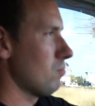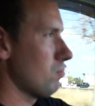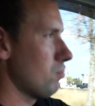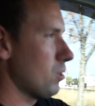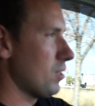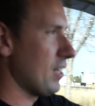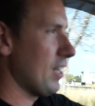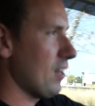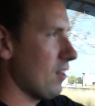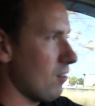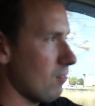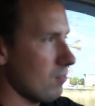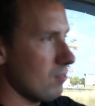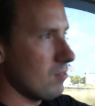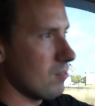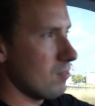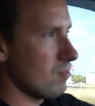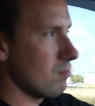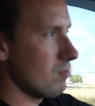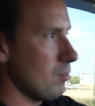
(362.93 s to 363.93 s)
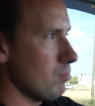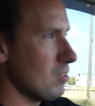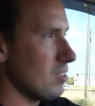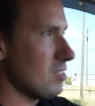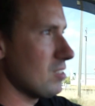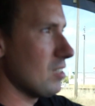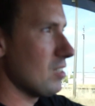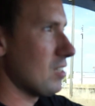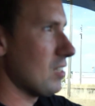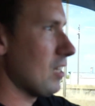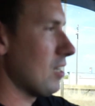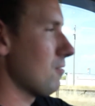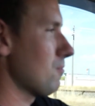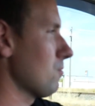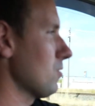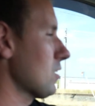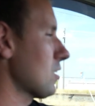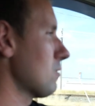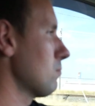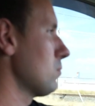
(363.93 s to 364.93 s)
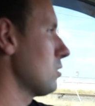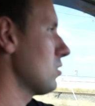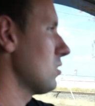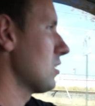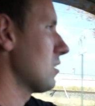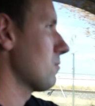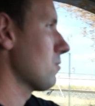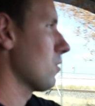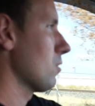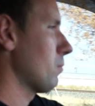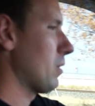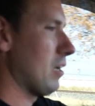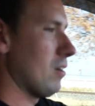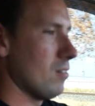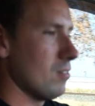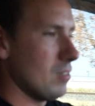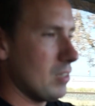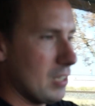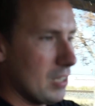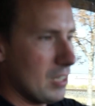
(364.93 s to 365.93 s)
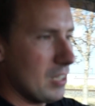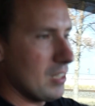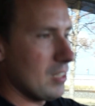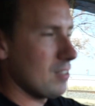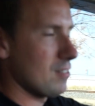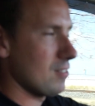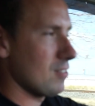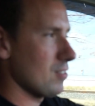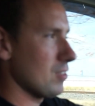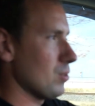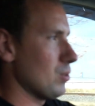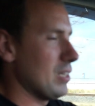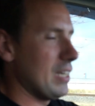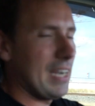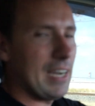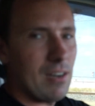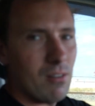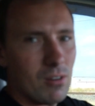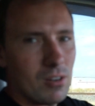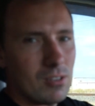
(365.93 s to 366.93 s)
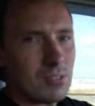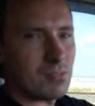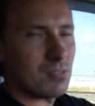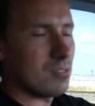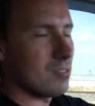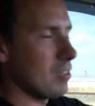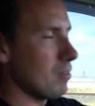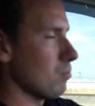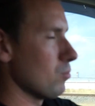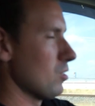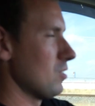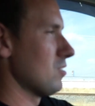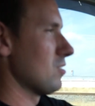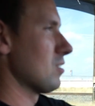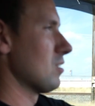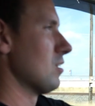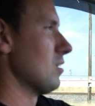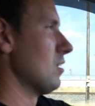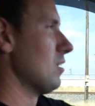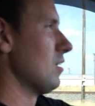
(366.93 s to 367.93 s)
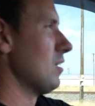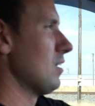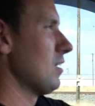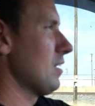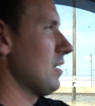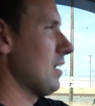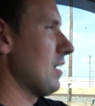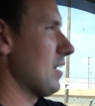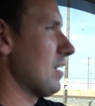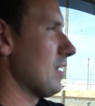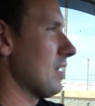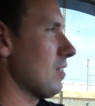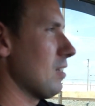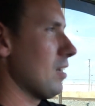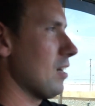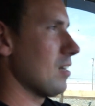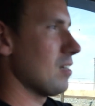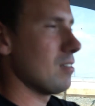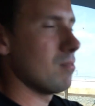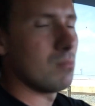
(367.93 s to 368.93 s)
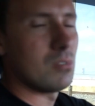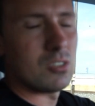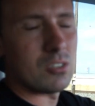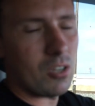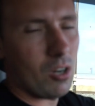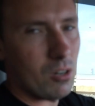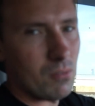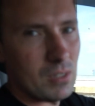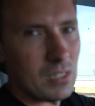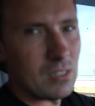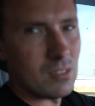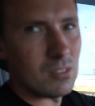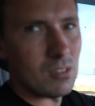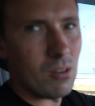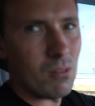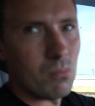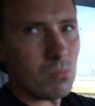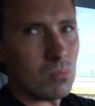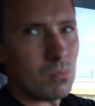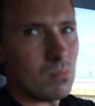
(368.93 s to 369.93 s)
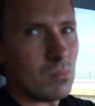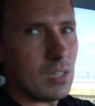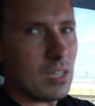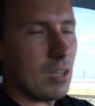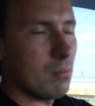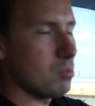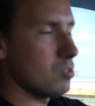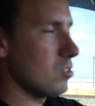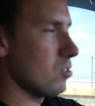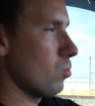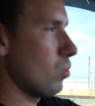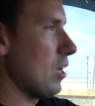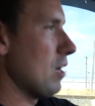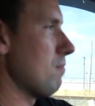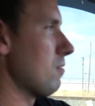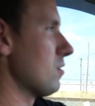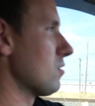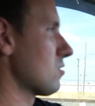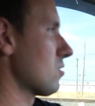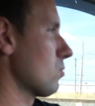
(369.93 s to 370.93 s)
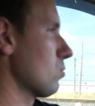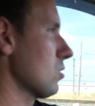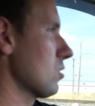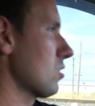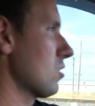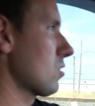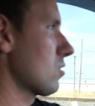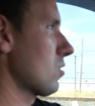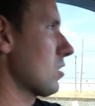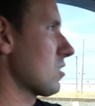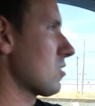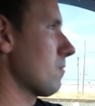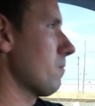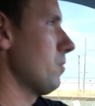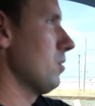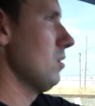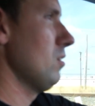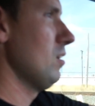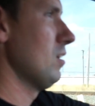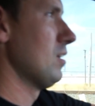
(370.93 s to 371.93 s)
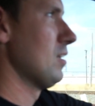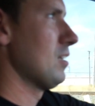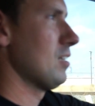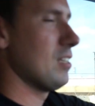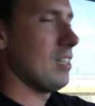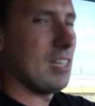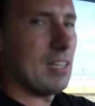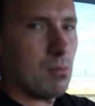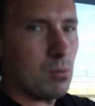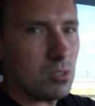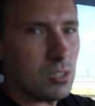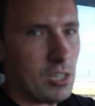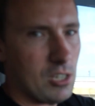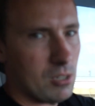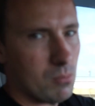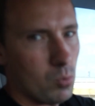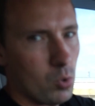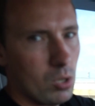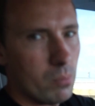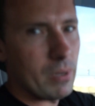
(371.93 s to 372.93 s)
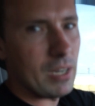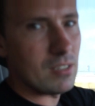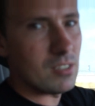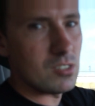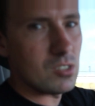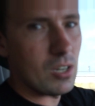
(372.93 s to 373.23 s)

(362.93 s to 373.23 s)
But now we've been sitting in that freaking building for about 3 hours for some reason, and I am starving, so, and I'm sure the wife is. So we're gonna go get some food, and then we'll talk more about the